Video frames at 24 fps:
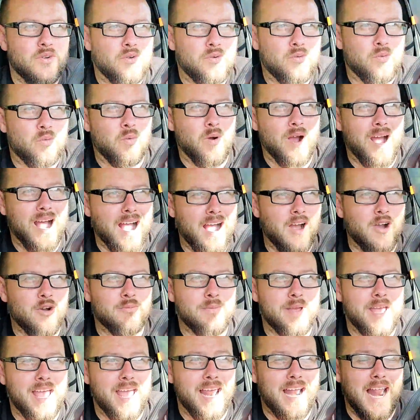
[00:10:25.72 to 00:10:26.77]
Wow,
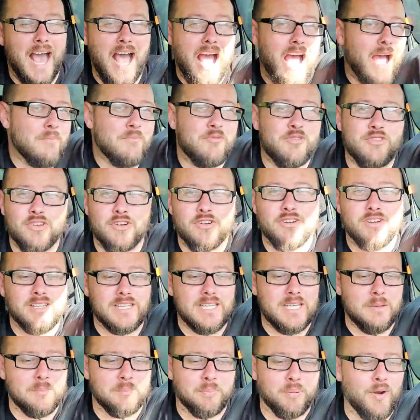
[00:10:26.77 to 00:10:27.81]
man, I'm
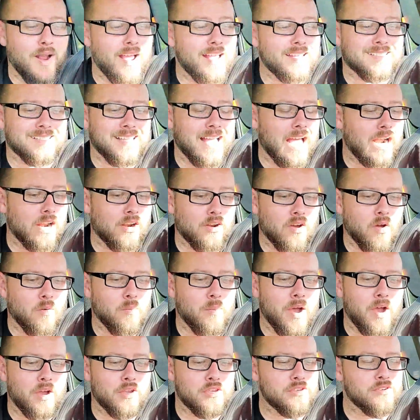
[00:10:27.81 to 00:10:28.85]
thoroughly impressed. I don't know
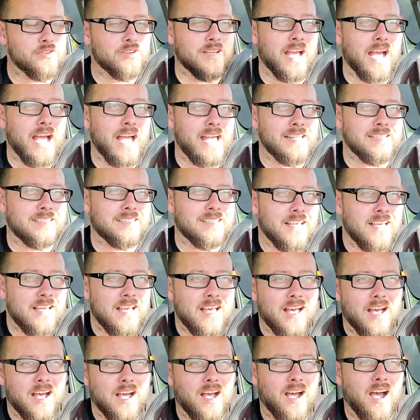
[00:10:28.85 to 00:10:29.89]
about you guys.
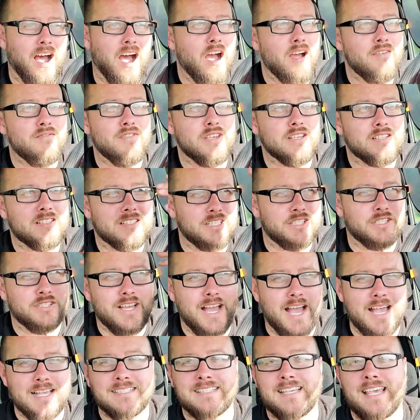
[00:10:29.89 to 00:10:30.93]
Obviously, you
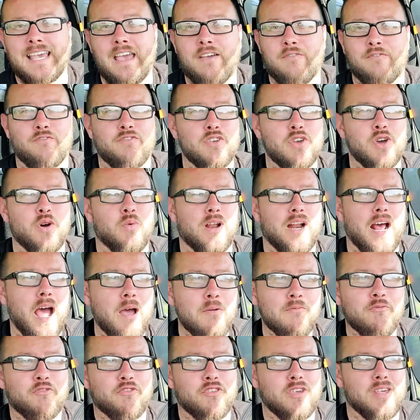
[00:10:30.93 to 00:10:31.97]
guys can't feel what
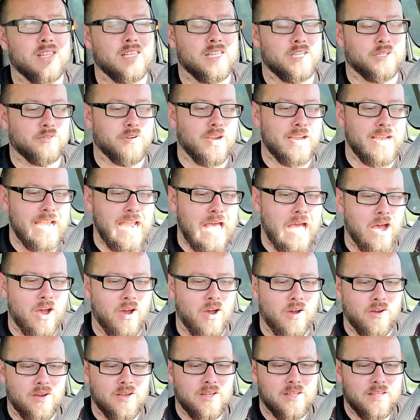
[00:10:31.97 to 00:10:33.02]
I'm feeling right
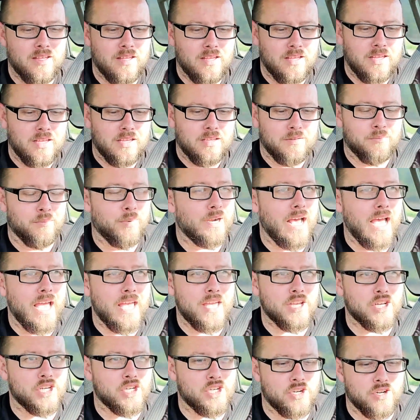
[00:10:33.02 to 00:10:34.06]
now, but I
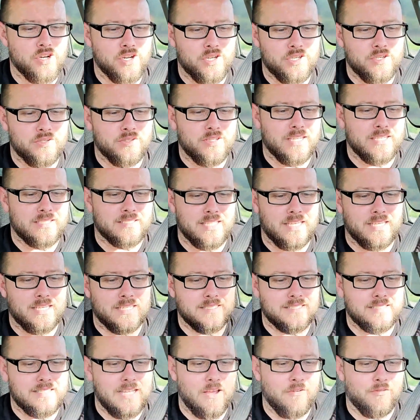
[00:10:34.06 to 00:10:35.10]
assure you this thing
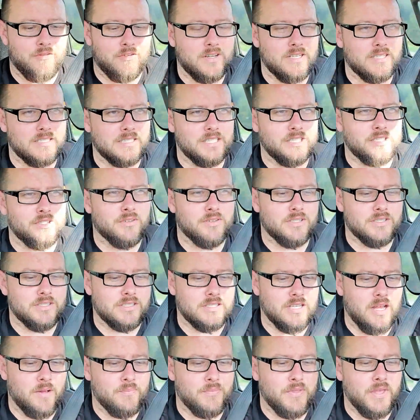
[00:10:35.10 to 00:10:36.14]
is definitely doing
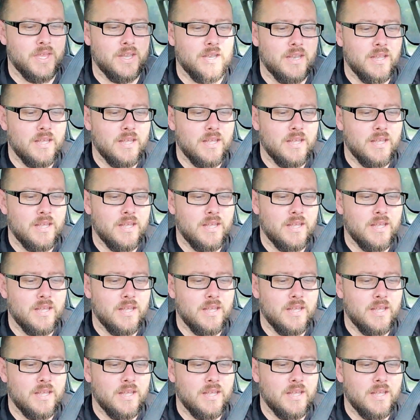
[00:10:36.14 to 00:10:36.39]
something.